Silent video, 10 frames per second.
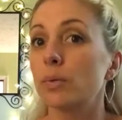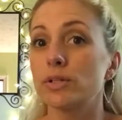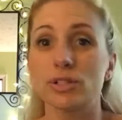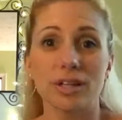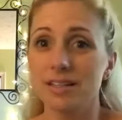
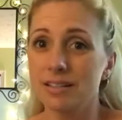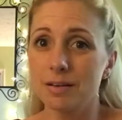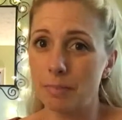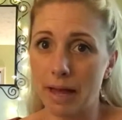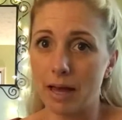which
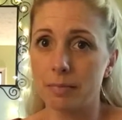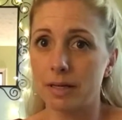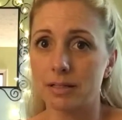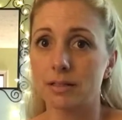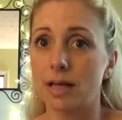isn't bad
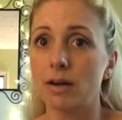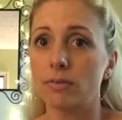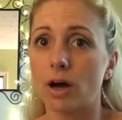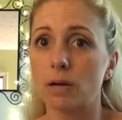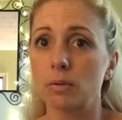because a lot of
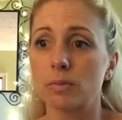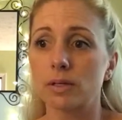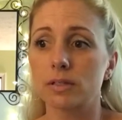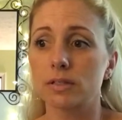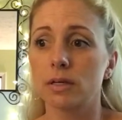
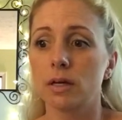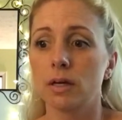audiobooks